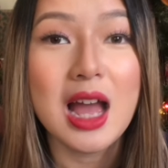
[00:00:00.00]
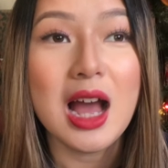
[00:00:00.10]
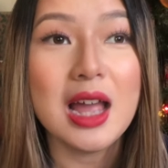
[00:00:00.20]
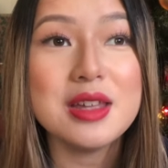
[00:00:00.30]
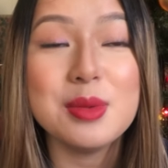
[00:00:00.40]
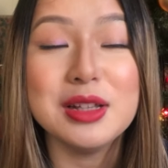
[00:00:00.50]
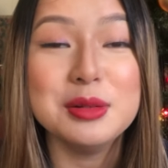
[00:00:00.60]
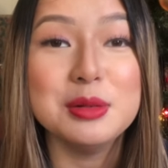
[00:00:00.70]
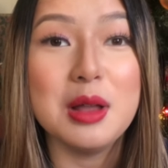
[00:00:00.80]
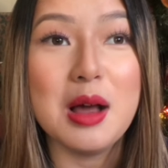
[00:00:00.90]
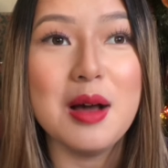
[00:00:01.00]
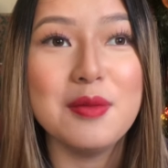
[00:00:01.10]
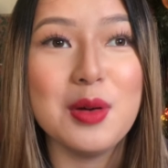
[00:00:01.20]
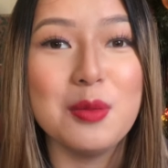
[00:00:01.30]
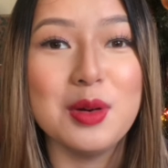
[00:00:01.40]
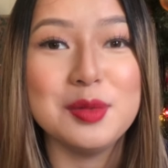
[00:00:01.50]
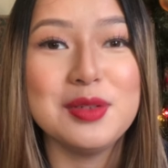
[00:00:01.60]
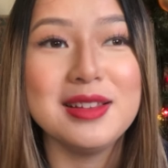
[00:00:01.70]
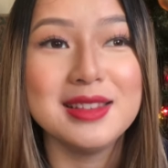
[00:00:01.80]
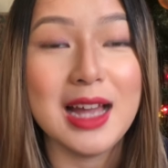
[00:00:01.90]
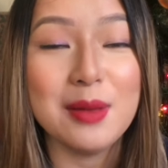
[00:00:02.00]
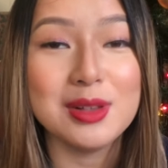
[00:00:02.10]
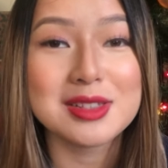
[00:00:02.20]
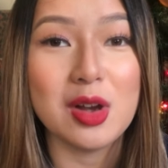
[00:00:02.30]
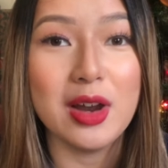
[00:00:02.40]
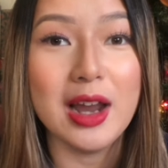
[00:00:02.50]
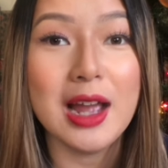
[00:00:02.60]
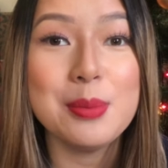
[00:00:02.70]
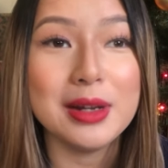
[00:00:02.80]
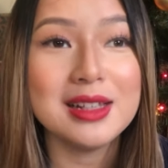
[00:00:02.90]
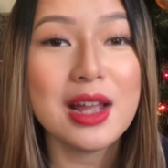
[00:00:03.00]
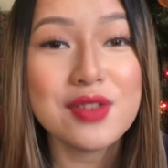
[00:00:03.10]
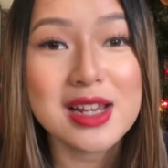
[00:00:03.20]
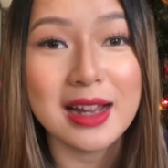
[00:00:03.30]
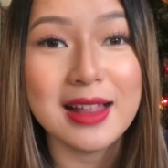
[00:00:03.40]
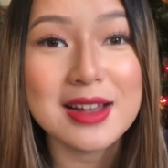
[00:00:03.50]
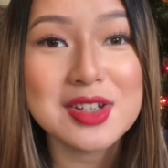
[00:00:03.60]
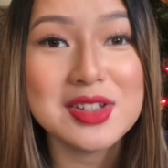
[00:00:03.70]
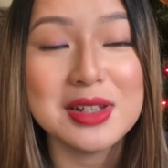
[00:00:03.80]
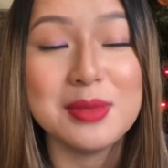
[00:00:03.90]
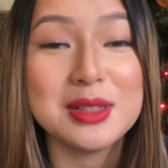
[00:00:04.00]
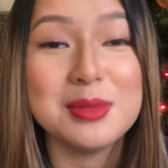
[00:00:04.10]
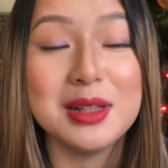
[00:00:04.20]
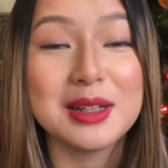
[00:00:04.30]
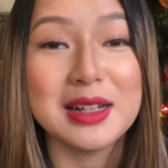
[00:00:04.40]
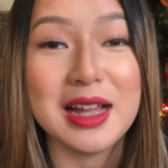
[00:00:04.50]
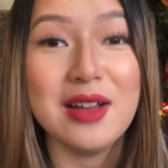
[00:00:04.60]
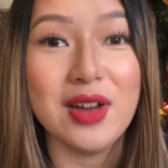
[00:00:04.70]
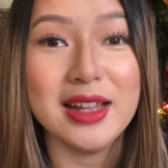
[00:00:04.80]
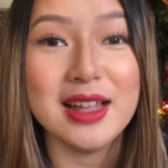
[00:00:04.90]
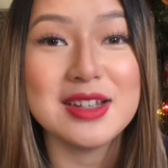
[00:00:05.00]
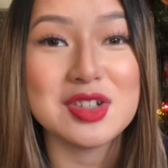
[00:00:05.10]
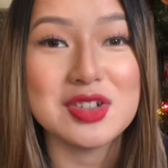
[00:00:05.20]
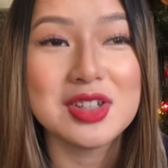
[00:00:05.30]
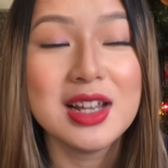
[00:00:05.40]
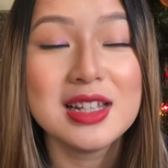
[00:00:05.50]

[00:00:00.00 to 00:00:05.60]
I am in love with that mascara. I barely have any eyelashes and it makes me look like I have eyelashes.